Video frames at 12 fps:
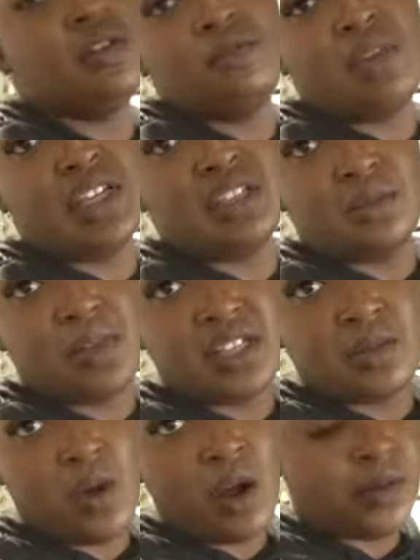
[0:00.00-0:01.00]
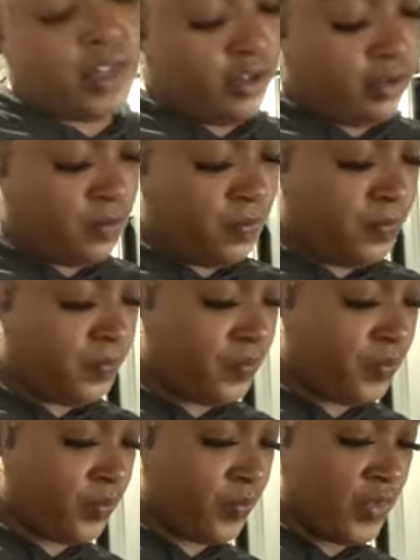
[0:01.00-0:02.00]
makes the best barbecue,
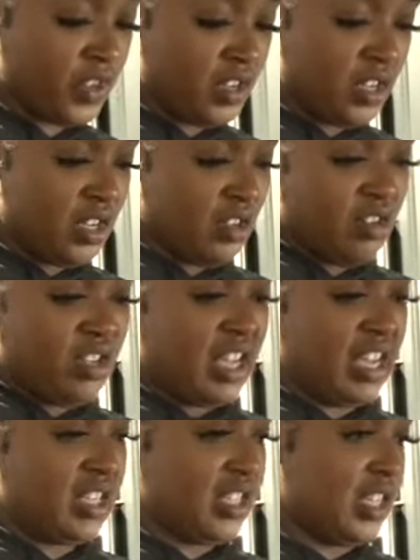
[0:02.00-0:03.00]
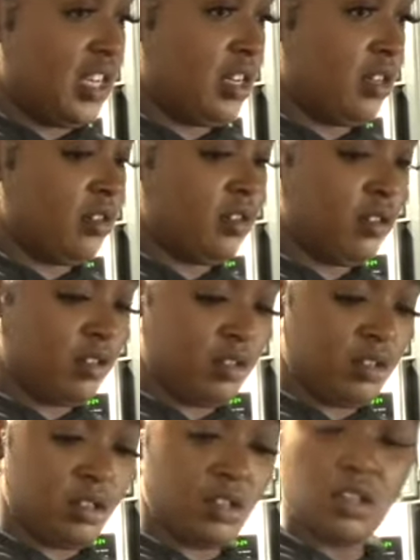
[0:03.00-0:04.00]
hands down.
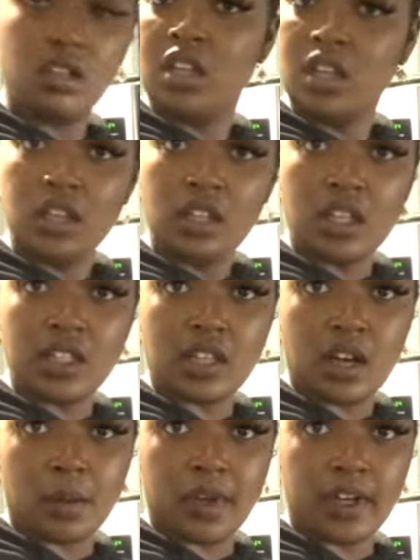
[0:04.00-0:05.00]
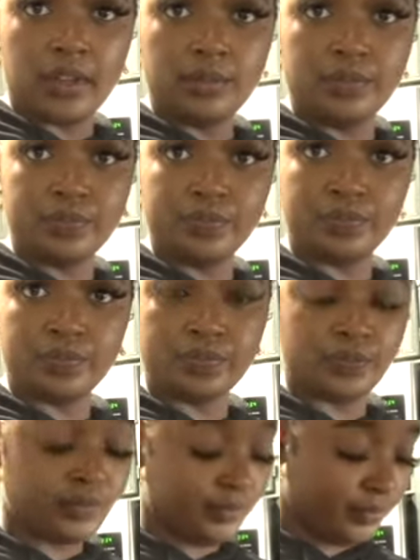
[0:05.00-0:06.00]
Let's talk about it.
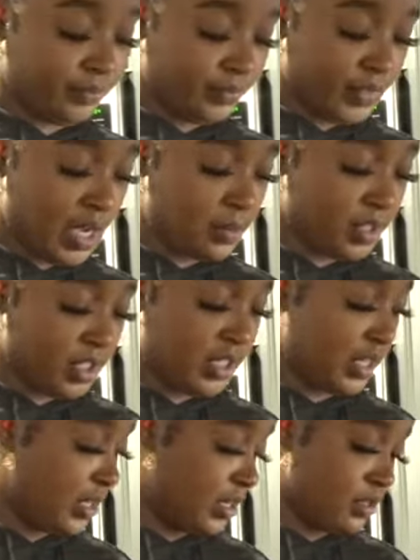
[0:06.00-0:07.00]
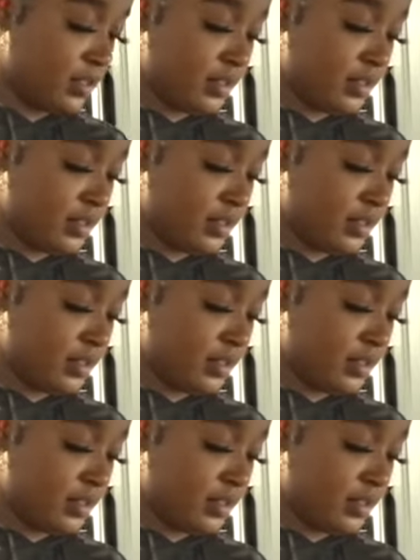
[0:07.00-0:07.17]
I'm just saying.